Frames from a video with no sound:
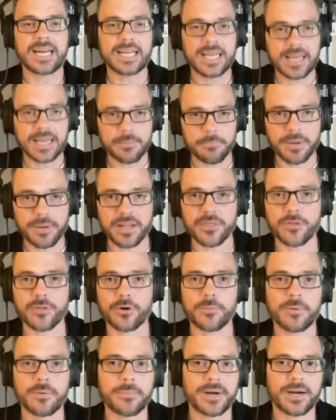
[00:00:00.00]
hit by
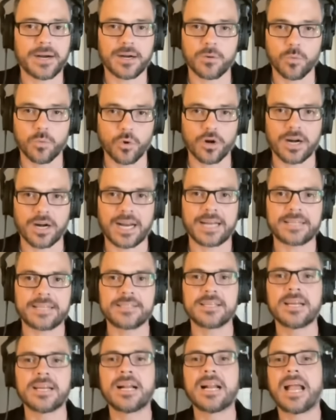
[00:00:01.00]
thermobaric
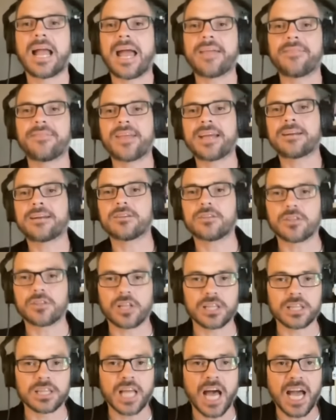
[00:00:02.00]
warheads. And then
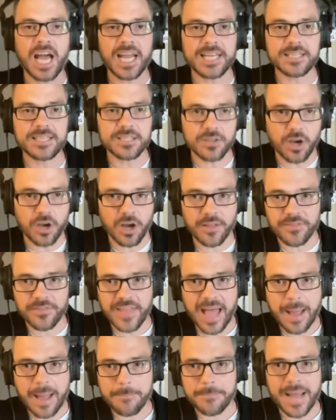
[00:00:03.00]
the lines on
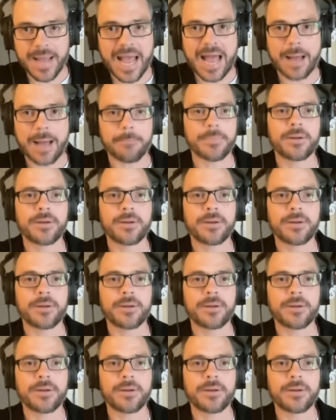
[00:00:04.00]
that map